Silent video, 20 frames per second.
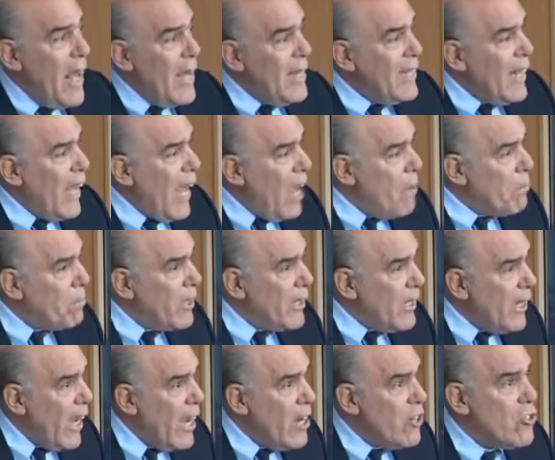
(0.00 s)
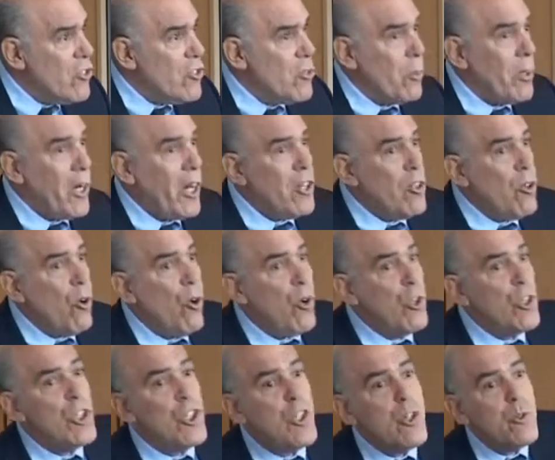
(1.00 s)
and the applications of what I
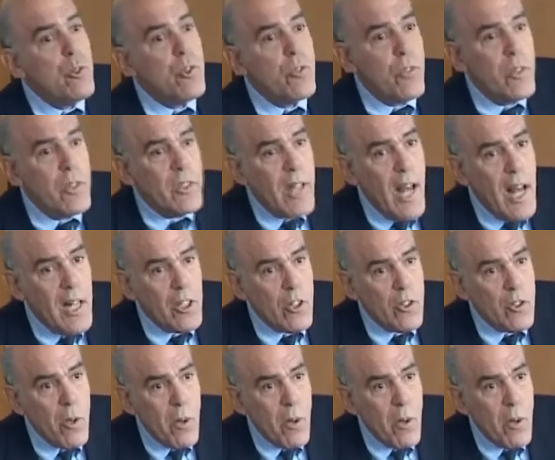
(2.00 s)
call useful knowledge.